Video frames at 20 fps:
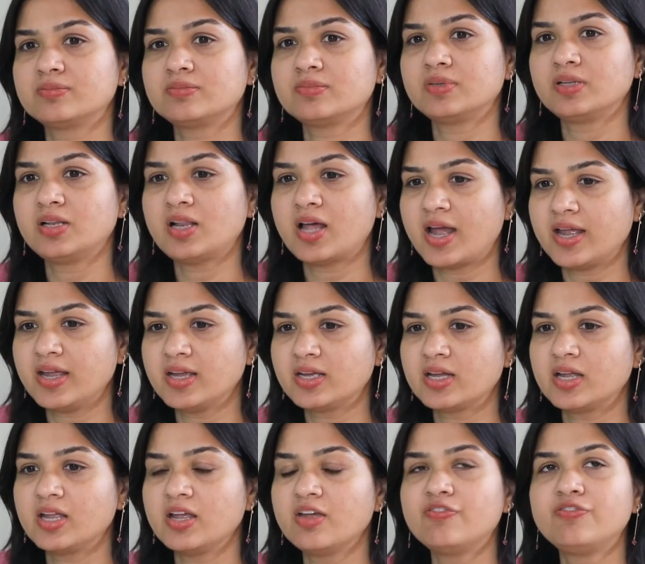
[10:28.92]
like
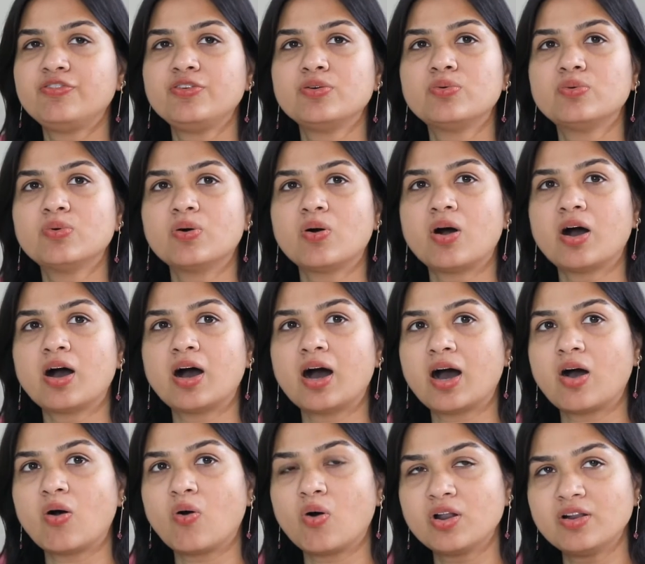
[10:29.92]
if you
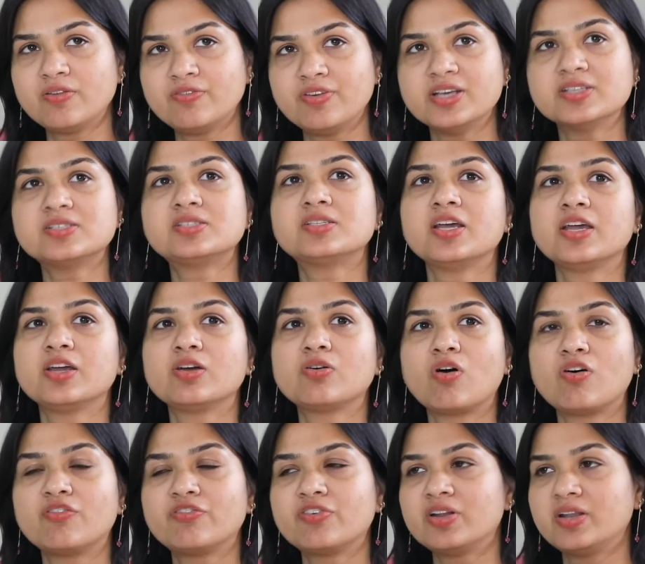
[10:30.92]
always think
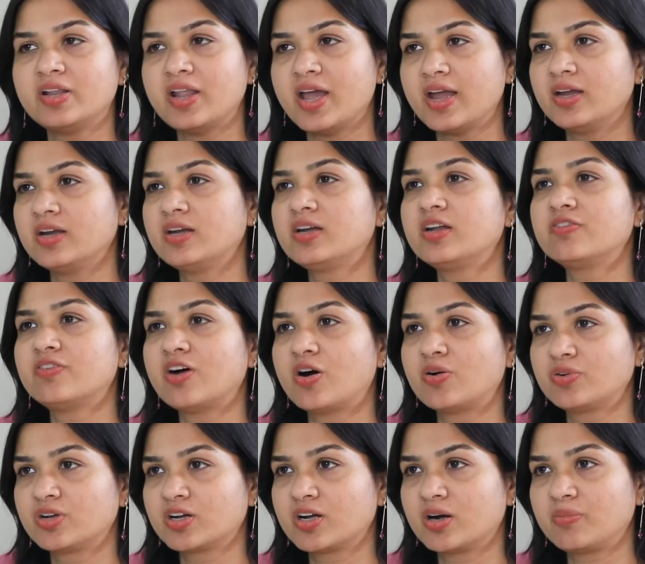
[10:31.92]
of a negative
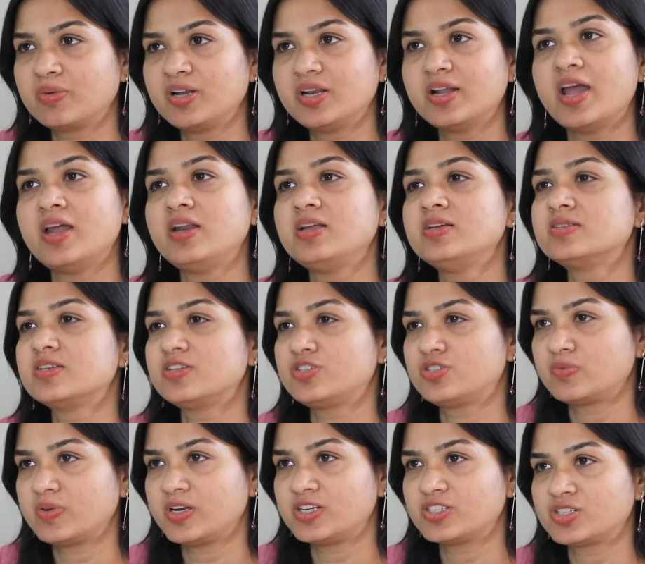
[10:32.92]
outcome in any
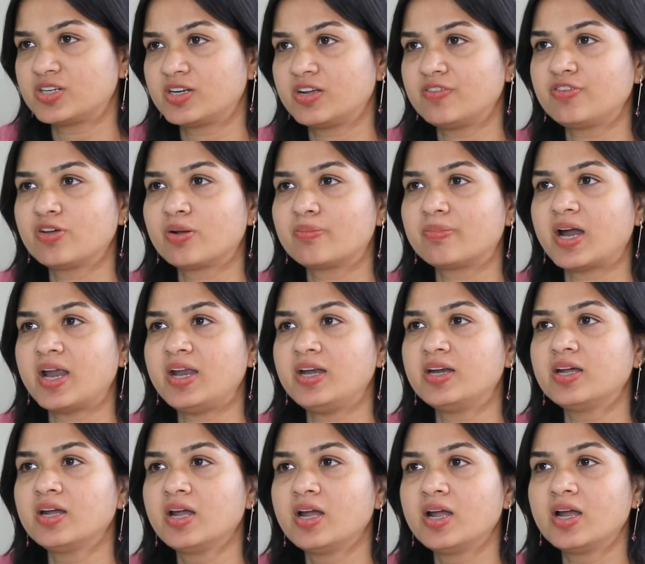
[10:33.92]
situation, if your
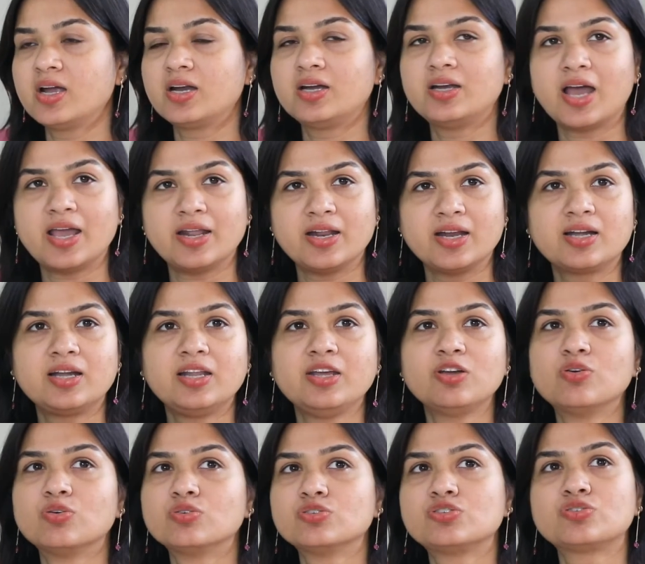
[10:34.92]
mind directly
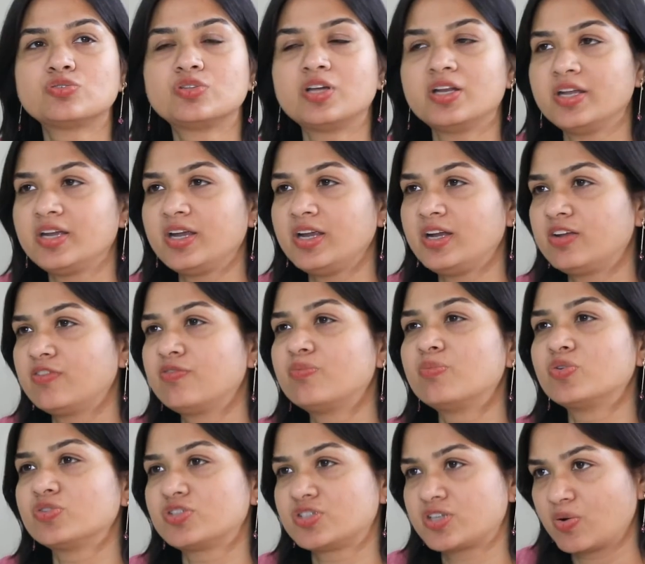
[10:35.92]
goes to the negative
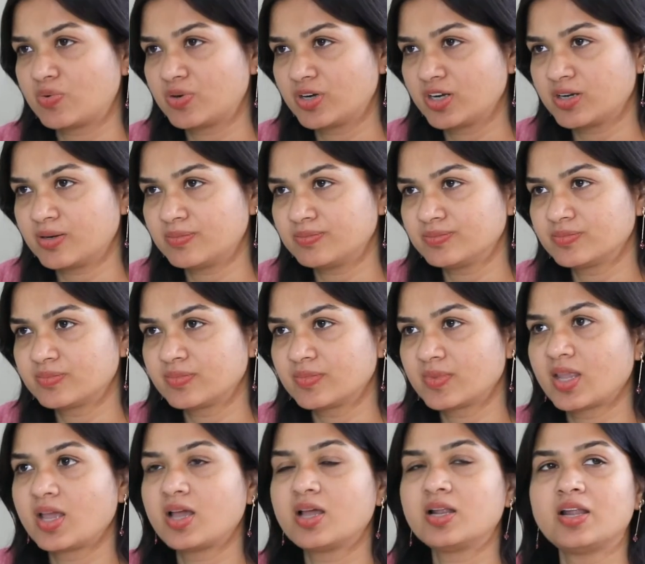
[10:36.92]
most outcome,
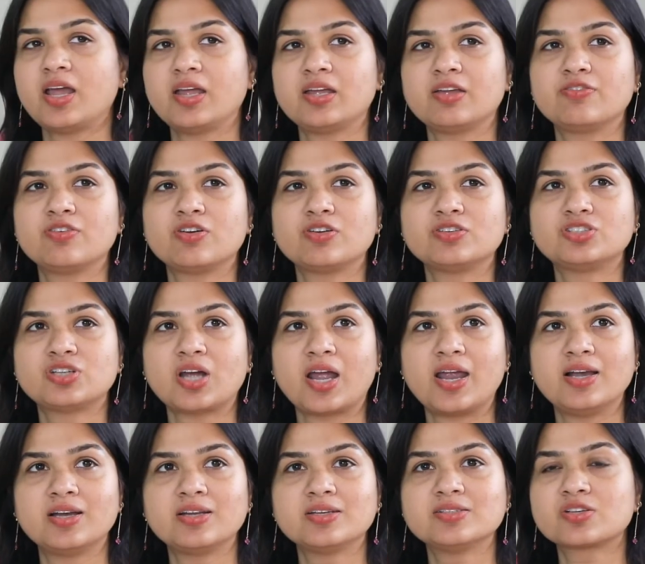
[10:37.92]
like if your
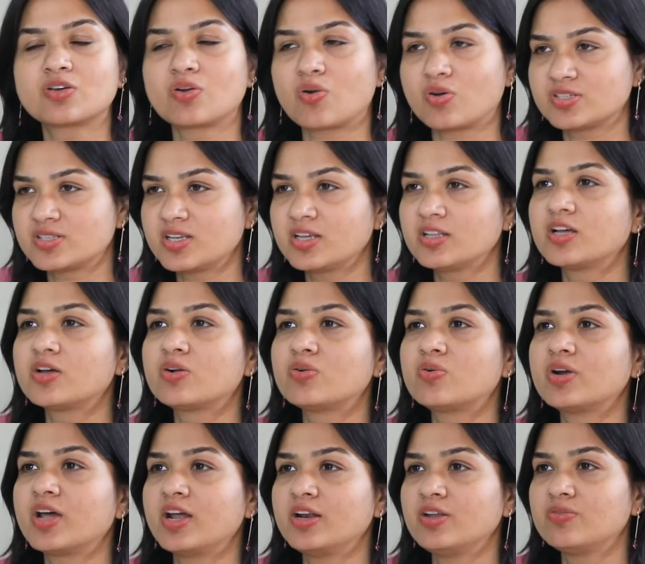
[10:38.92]
child is crossing the
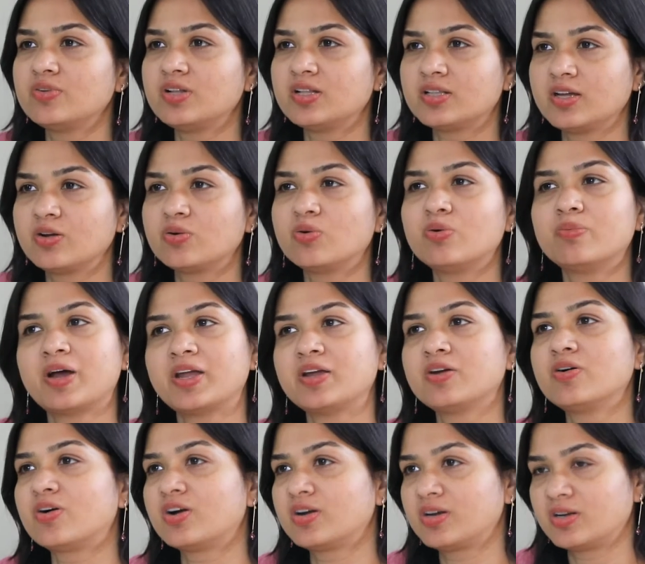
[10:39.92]
road and you will think, oh my
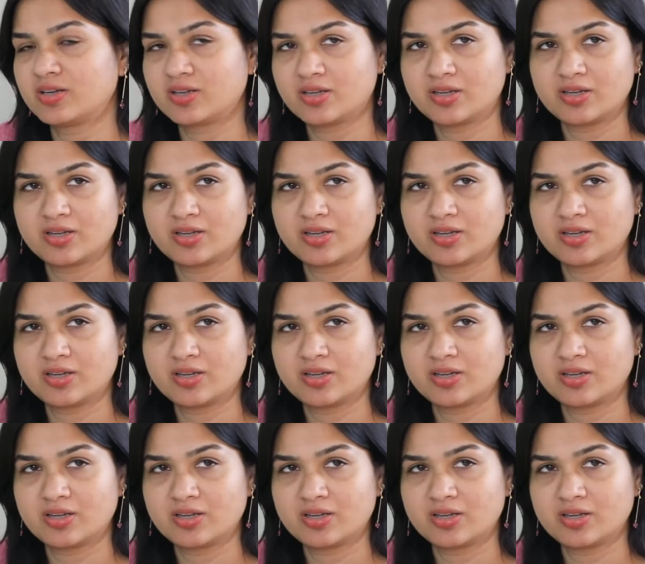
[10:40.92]
God,